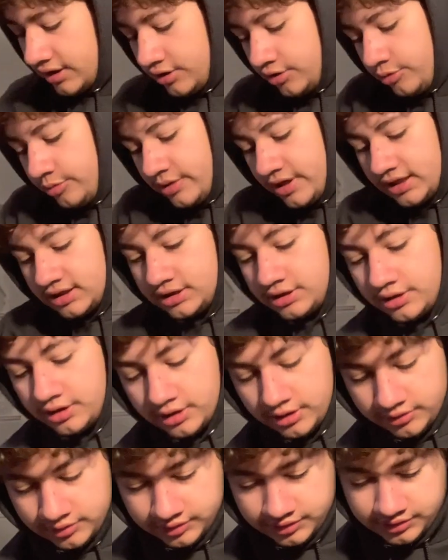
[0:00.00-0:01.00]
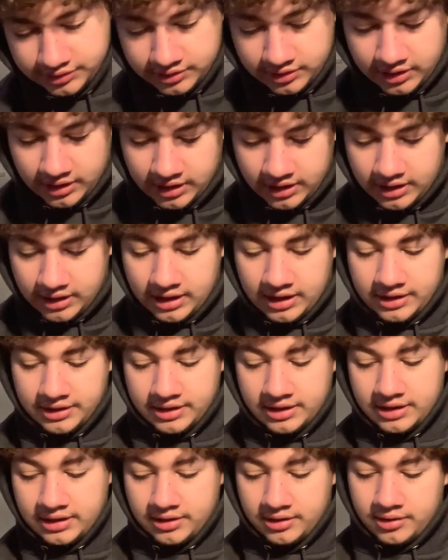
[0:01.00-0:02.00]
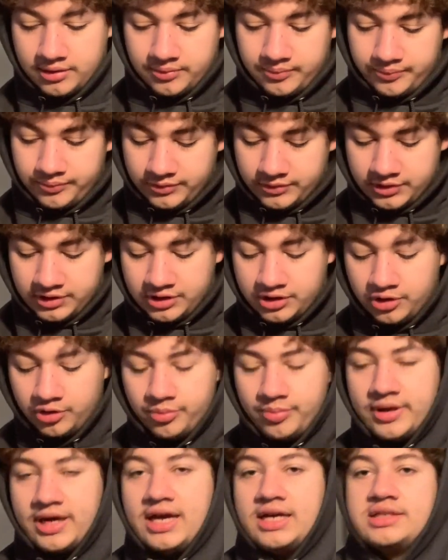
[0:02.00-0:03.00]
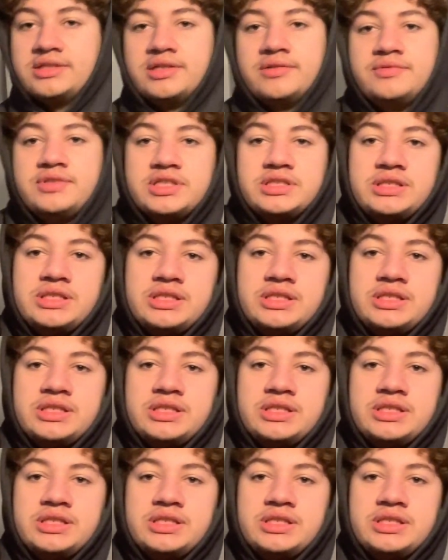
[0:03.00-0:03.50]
2 packs of those, and then 2 packs of just the